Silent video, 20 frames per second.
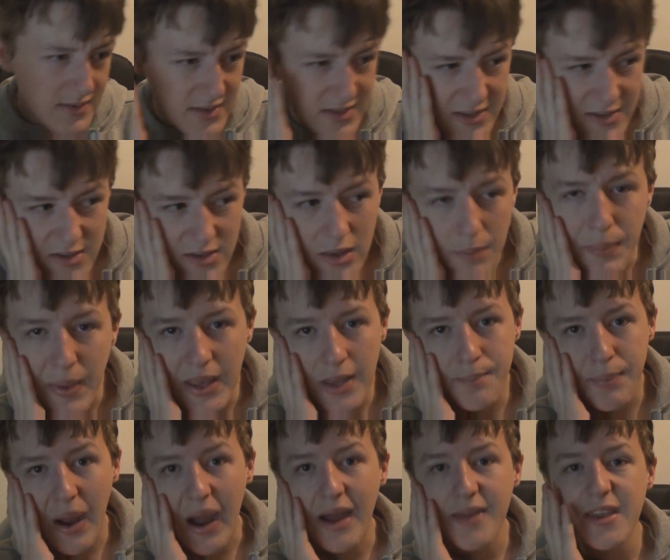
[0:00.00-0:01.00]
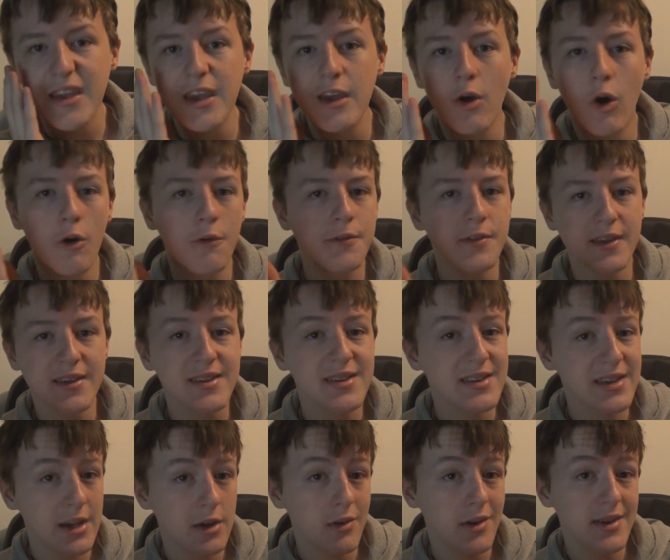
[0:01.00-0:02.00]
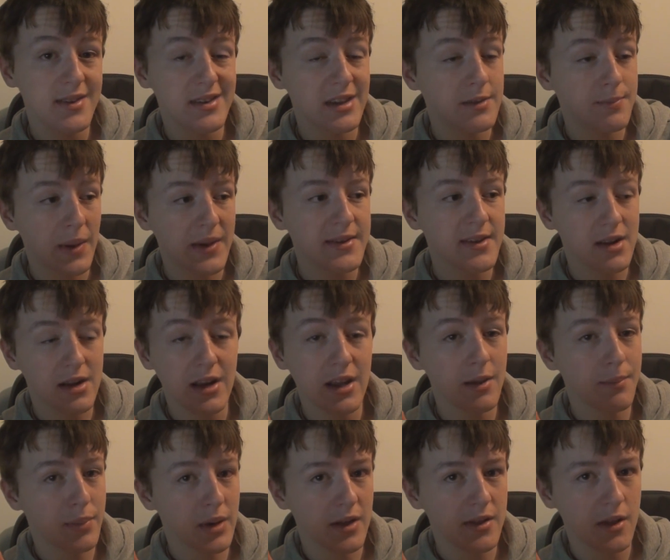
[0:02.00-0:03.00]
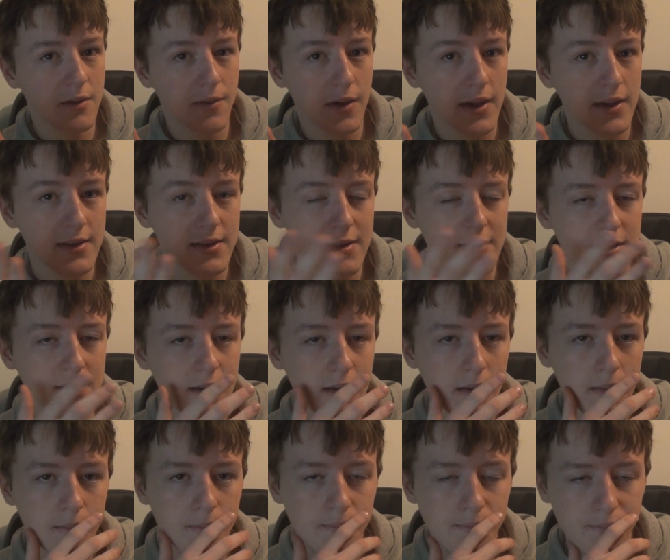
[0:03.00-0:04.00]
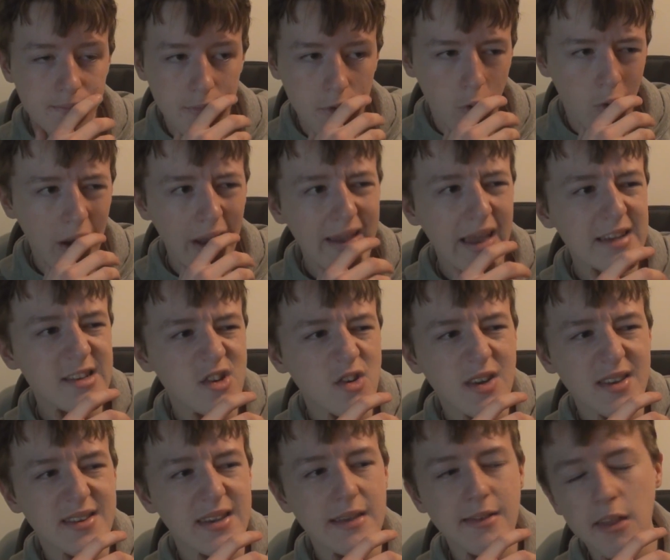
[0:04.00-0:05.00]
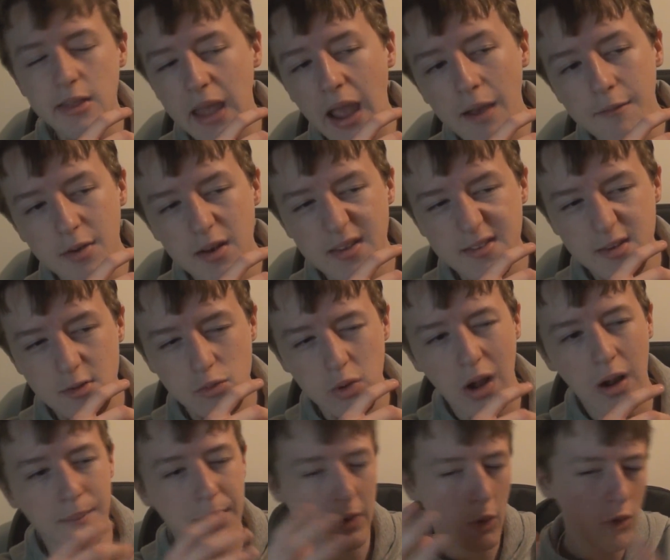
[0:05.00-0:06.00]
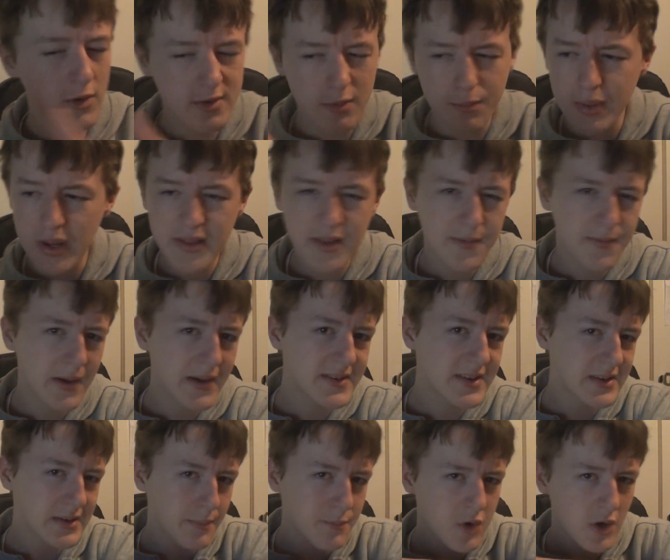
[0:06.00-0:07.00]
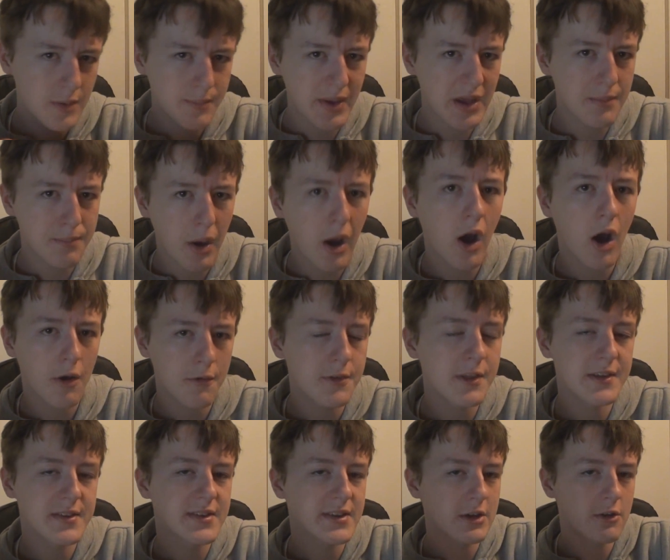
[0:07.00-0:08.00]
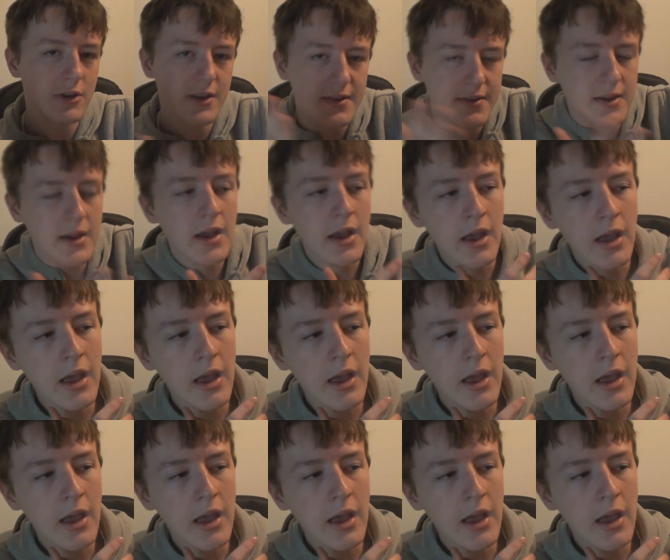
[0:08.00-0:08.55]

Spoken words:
since the big baddie of this series is basically Bloodyface, well, I guess you could say the devil is as well, but also Bloodyface is a pretty big part of this series.